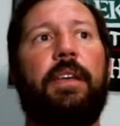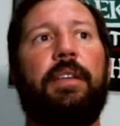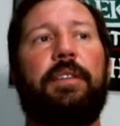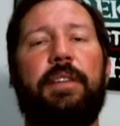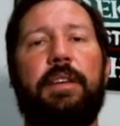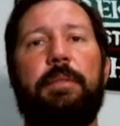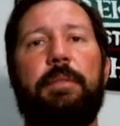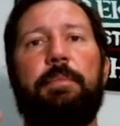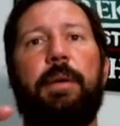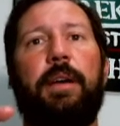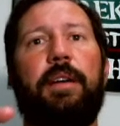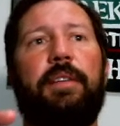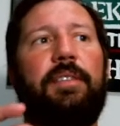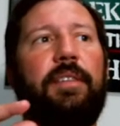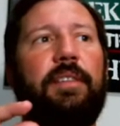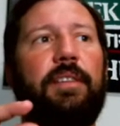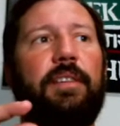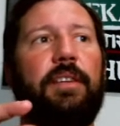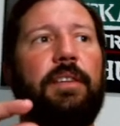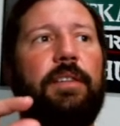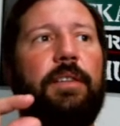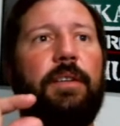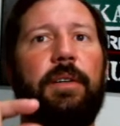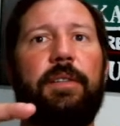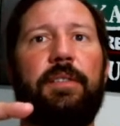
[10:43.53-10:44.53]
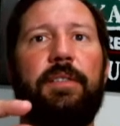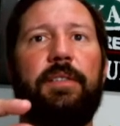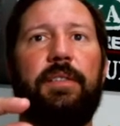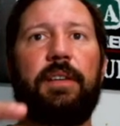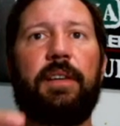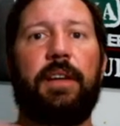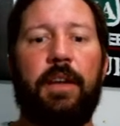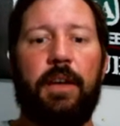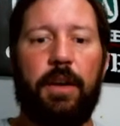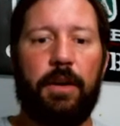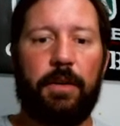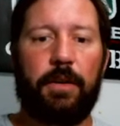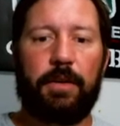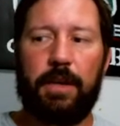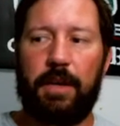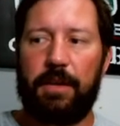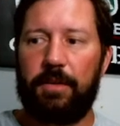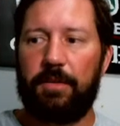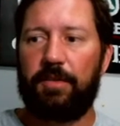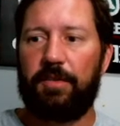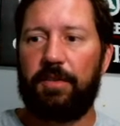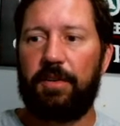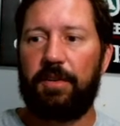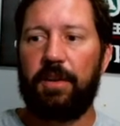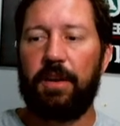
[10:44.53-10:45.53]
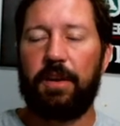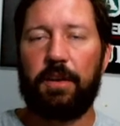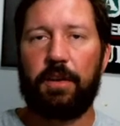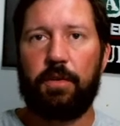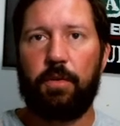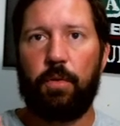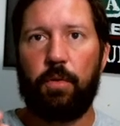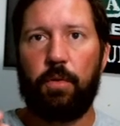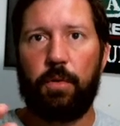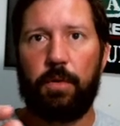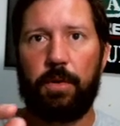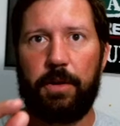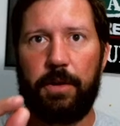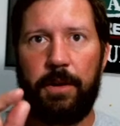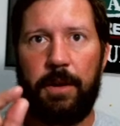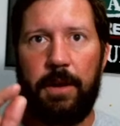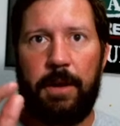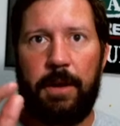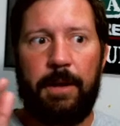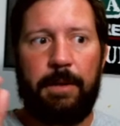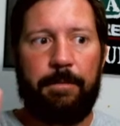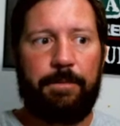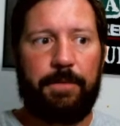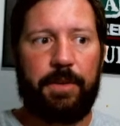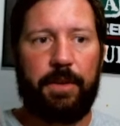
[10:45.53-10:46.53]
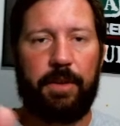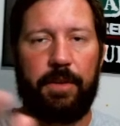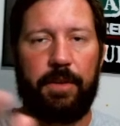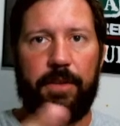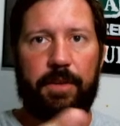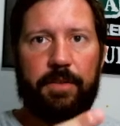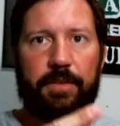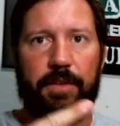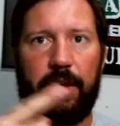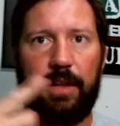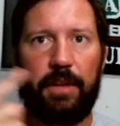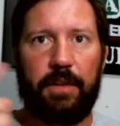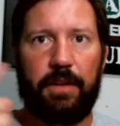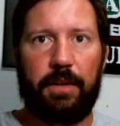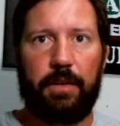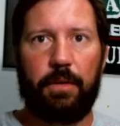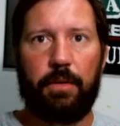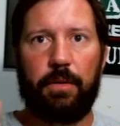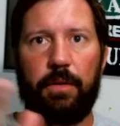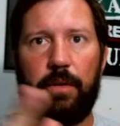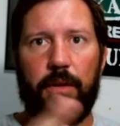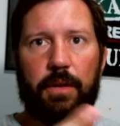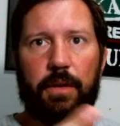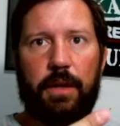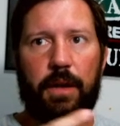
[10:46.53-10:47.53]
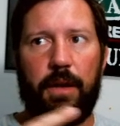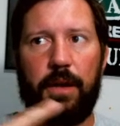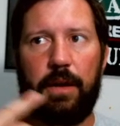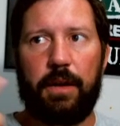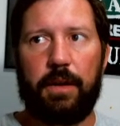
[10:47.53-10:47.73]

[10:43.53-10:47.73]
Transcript: Debasing a currency. Okay, you see on a quarter, there's that little